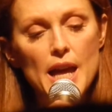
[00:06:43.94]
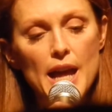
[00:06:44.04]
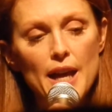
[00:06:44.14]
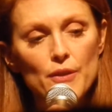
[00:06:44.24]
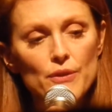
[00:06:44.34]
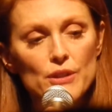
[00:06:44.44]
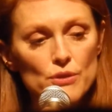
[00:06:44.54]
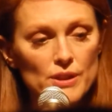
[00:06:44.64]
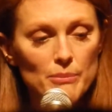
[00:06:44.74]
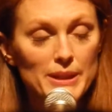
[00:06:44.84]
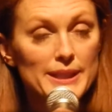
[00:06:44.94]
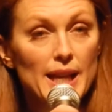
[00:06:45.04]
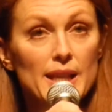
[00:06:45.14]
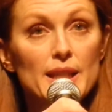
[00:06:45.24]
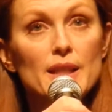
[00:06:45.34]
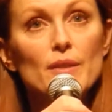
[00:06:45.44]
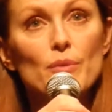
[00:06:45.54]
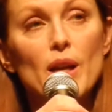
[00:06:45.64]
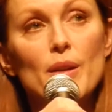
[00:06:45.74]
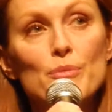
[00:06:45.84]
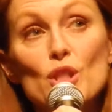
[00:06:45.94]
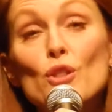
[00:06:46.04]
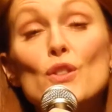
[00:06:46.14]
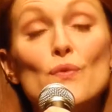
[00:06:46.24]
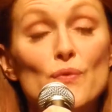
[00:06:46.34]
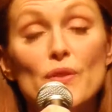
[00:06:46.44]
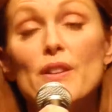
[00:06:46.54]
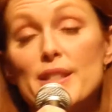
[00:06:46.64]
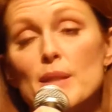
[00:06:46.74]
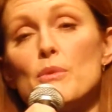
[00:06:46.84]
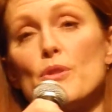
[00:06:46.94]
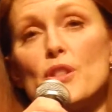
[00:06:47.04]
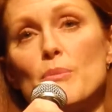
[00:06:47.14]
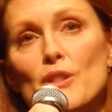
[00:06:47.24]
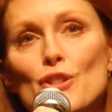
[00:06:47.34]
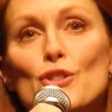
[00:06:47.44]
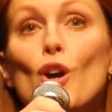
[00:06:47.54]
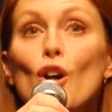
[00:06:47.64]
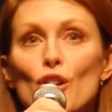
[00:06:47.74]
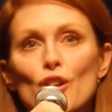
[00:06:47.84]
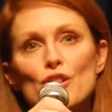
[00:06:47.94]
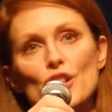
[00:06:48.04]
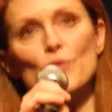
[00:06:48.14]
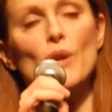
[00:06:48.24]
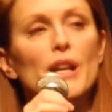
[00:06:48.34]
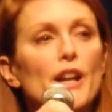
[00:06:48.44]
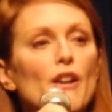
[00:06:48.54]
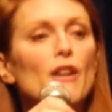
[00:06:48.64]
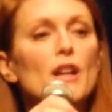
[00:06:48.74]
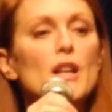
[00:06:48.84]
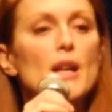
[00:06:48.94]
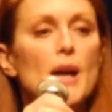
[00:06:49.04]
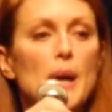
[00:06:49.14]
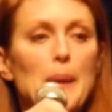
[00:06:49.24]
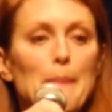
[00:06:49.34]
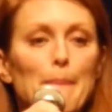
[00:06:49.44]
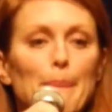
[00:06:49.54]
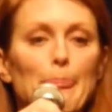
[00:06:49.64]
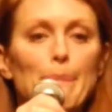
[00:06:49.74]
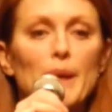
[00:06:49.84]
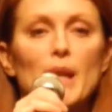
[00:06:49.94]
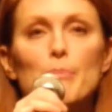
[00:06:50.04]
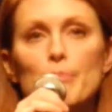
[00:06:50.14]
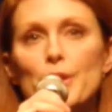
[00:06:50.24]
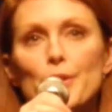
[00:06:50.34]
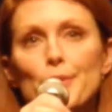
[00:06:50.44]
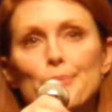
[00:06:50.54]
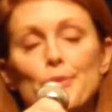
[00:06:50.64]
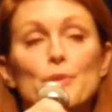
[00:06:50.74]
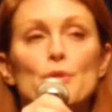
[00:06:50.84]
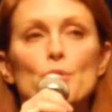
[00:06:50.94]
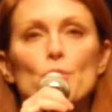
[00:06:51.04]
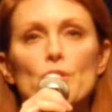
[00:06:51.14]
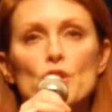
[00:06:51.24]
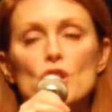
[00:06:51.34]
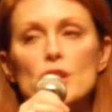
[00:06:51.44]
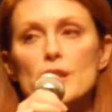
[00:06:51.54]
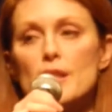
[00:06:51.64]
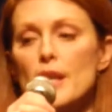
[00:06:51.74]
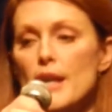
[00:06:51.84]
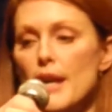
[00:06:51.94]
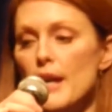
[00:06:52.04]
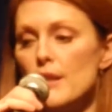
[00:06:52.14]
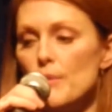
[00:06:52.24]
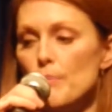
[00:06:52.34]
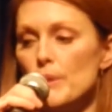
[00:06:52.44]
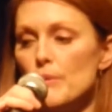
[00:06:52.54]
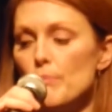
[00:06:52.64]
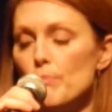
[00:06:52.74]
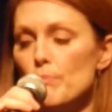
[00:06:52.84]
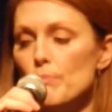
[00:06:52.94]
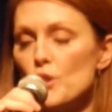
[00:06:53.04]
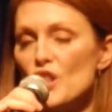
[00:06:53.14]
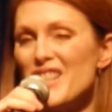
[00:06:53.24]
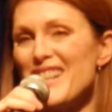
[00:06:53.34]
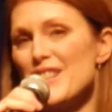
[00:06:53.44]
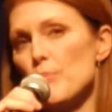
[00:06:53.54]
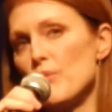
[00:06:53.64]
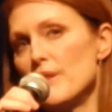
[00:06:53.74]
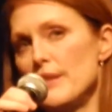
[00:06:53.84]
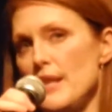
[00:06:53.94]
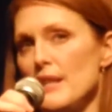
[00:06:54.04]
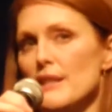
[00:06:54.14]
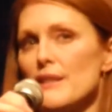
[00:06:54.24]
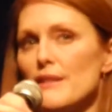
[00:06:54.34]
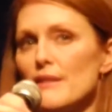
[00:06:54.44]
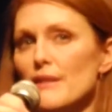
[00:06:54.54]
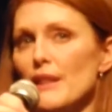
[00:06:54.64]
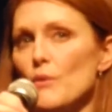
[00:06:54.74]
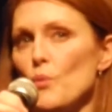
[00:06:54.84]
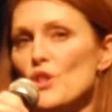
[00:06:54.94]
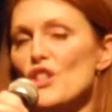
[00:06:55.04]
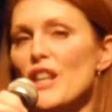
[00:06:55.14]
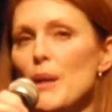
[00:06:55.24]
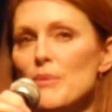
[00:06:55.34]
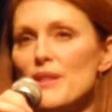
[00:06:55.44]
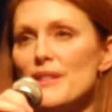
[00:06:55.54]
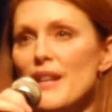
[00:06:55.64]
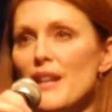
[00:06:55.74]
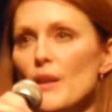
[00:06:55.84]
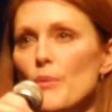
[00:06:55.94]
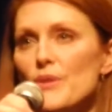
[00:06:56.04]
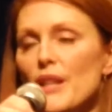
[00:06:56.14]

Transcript: And the interesting thing about Sandy, she looks very similar to me. She's taller, she has red hair. And I'm, 3 years older than she is. But she doesn't present, when she came to the set, I